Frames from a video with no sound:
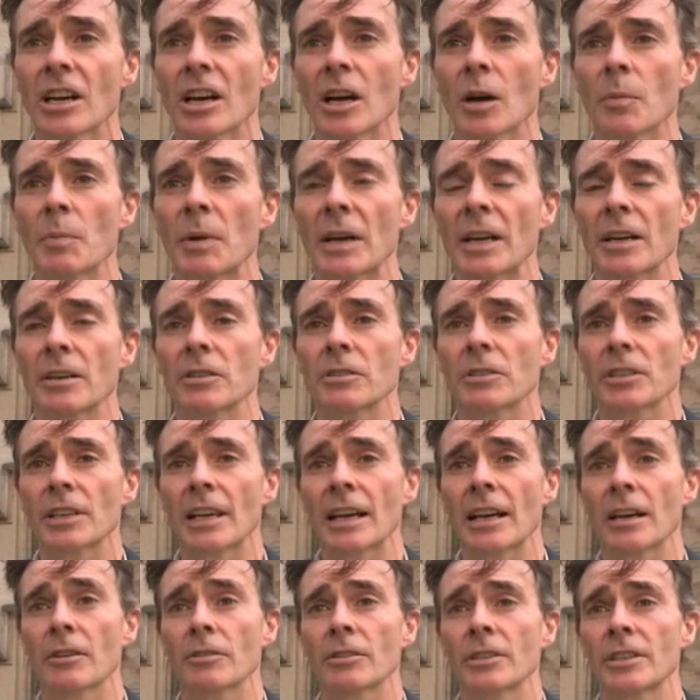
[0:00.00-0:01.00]
about
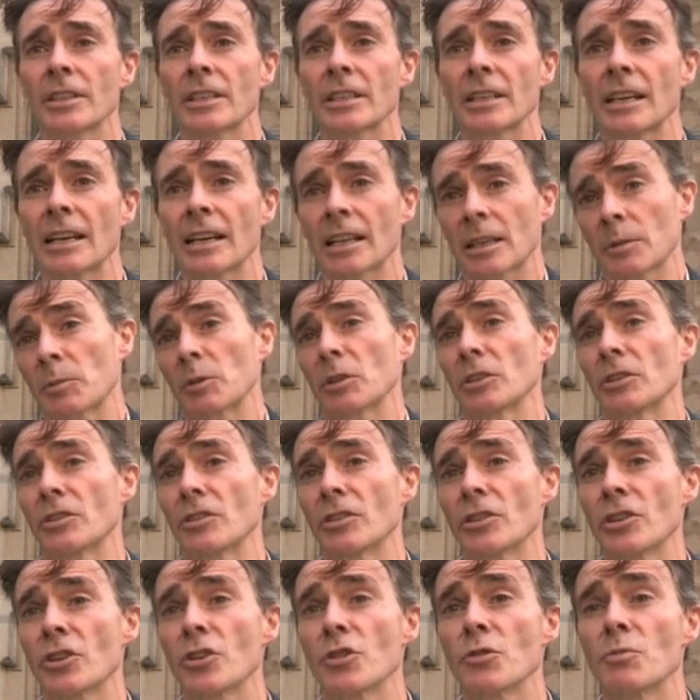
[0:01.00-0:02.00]
how the animal
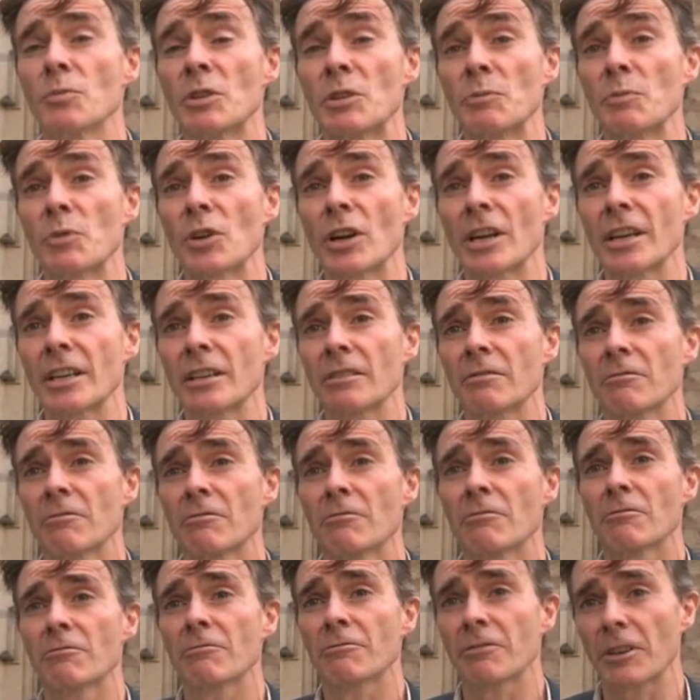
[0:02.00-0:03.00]
and the human brain
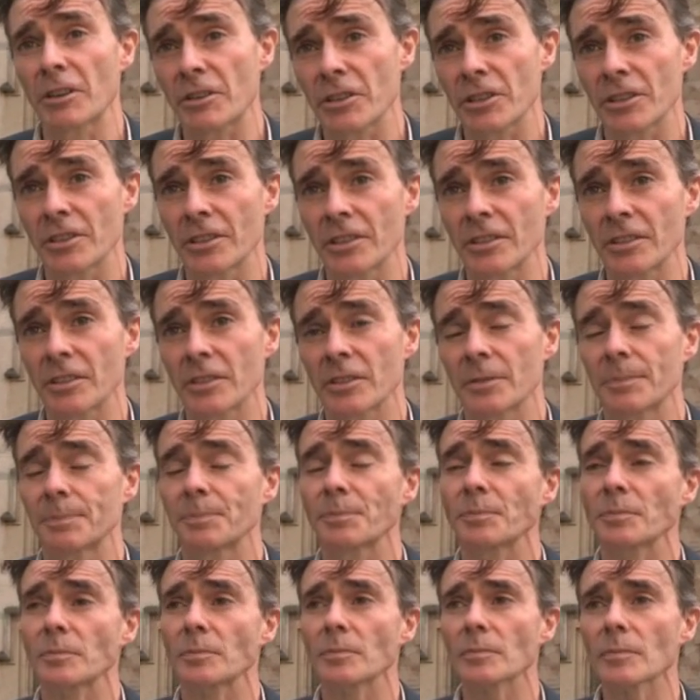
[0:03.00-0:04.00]
functions
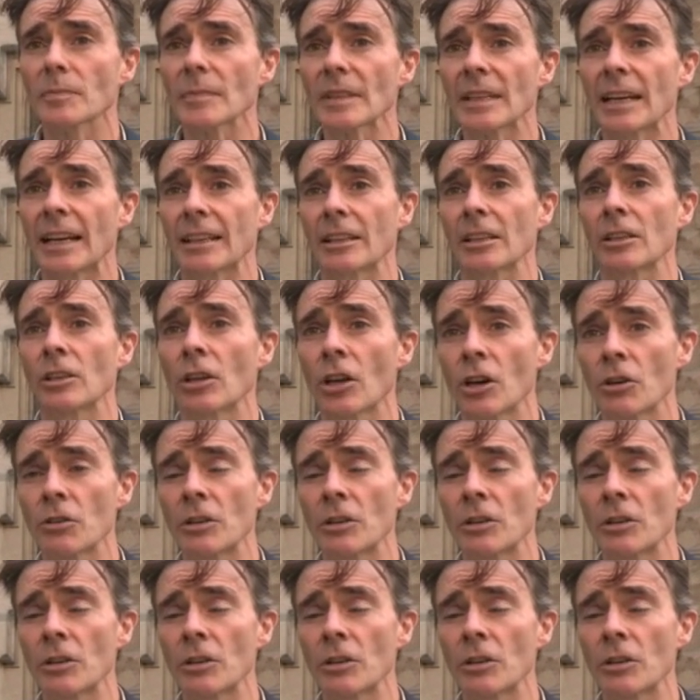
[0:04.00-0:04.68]
at a low